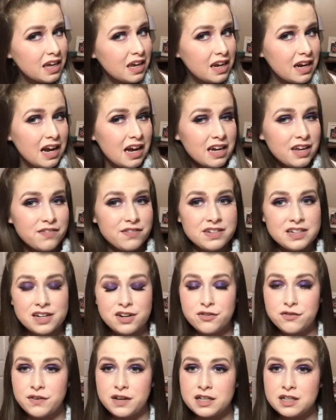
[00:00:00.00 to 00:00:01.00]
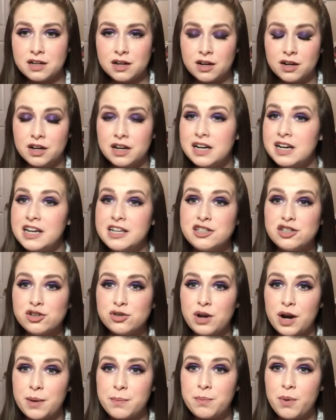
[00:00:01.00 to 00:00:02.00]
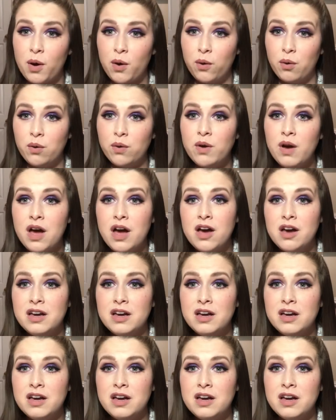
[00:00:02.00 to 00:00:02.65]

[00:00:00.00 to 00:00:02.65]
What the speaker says: and I even did an Instagram poll